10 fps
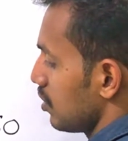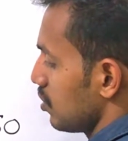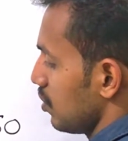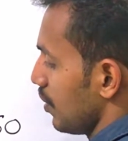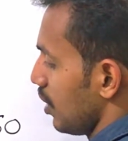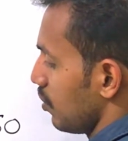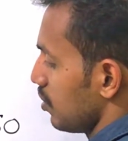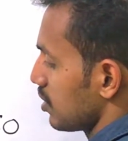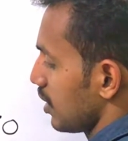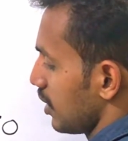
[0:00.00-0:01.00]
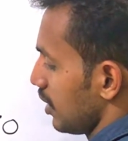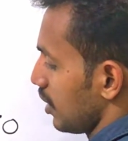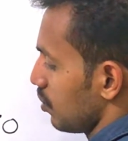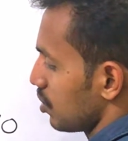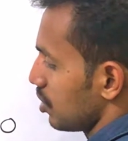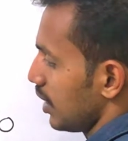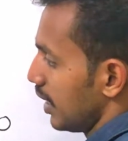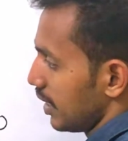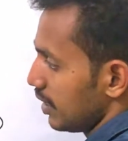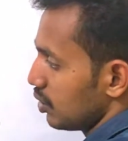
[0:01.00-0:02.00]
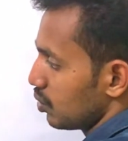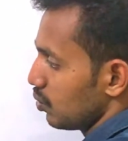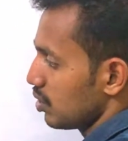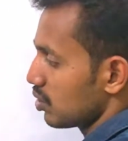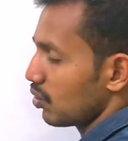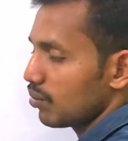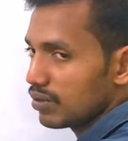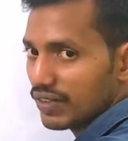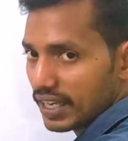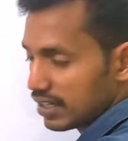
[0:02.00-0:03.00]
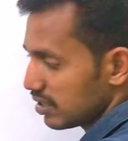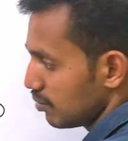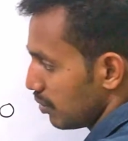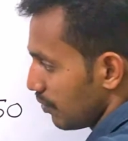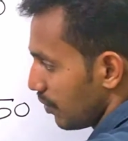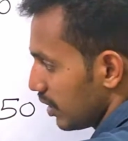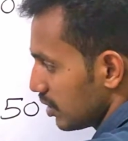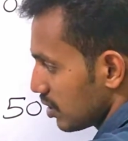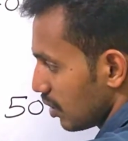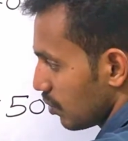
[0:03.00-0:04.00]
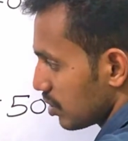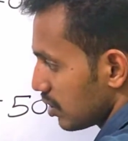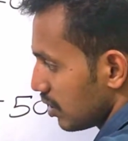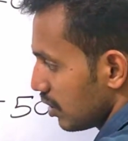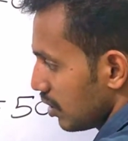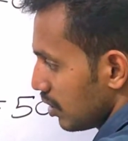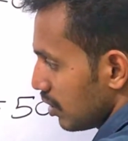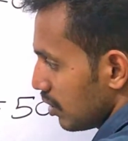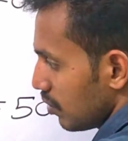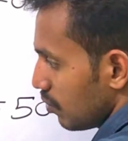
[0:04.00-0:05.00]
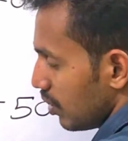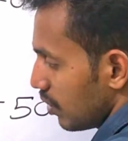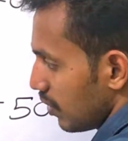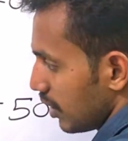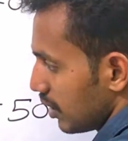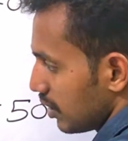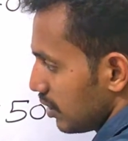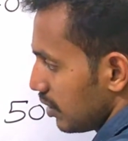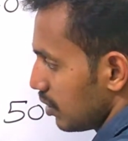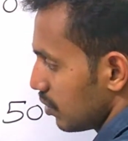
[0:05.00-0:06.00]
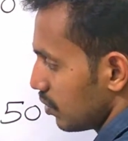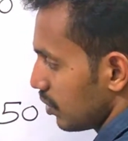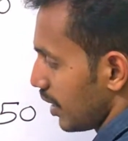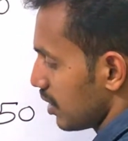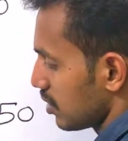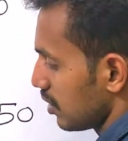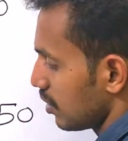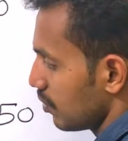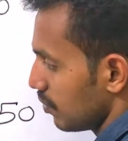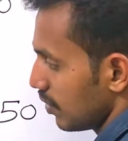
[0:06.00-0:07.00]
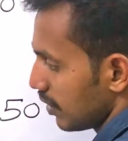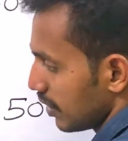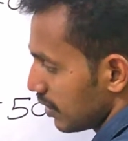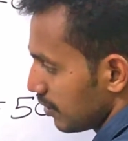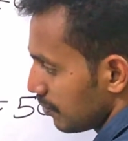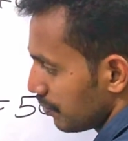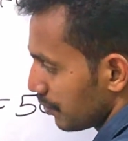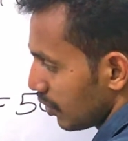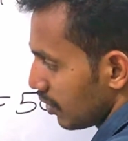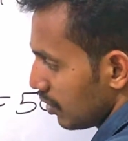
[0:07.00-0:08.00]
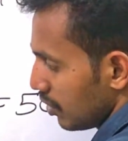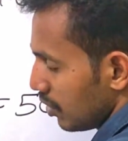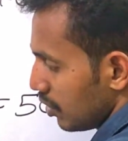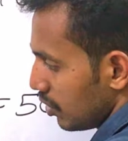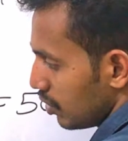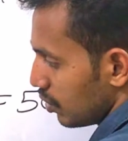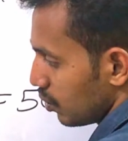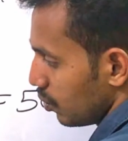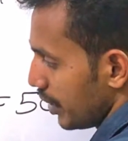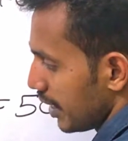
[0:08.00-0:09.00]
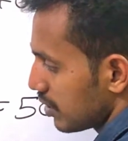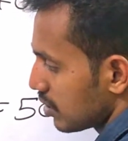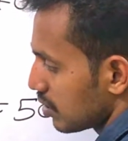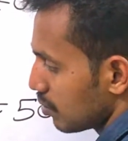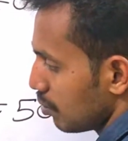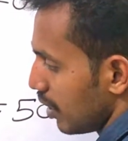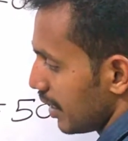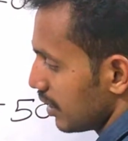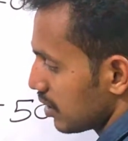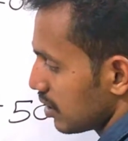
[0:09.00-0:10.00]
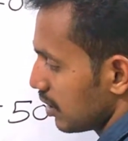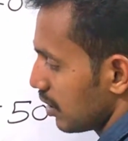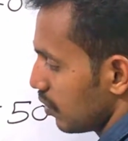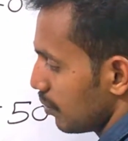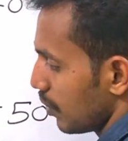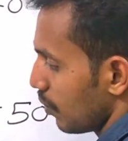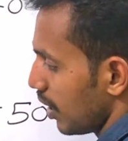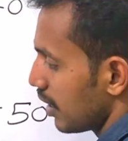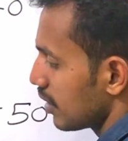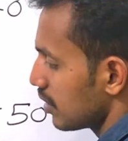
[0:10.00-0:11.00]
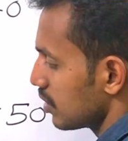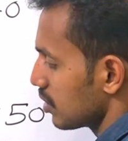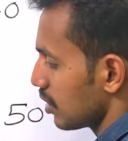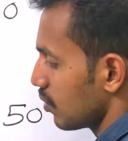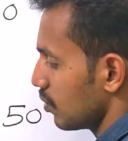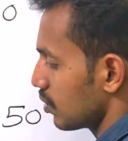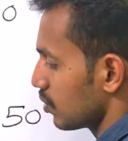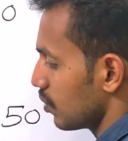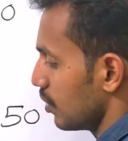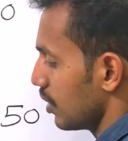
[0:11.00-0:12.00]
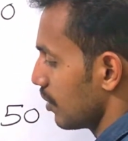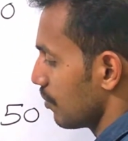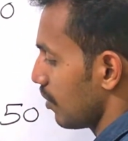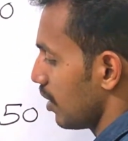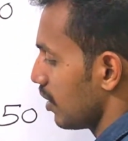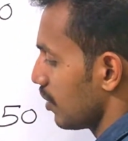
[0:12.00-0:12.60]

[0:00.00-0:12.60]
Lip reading: So we have got second equation. Again 2 is common, we can simplify this equation. What do we get? 2 to cancel. We will get 2x minus here will be y is equal to 25.